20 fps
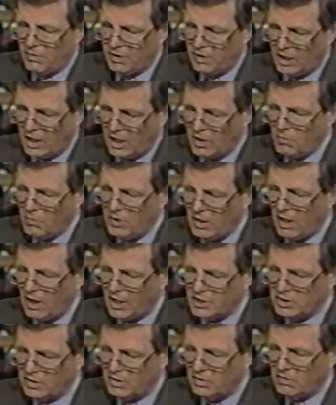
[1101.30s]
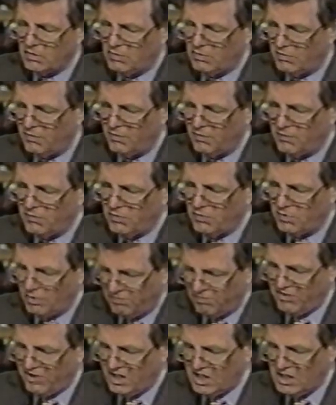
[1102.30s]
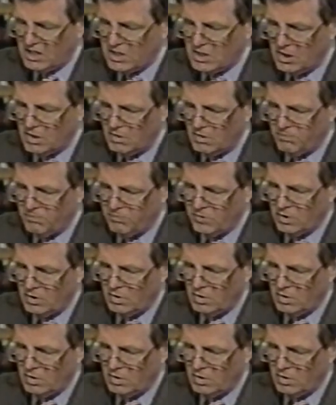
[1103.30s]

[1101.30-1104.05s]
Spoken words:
Can we actually defeat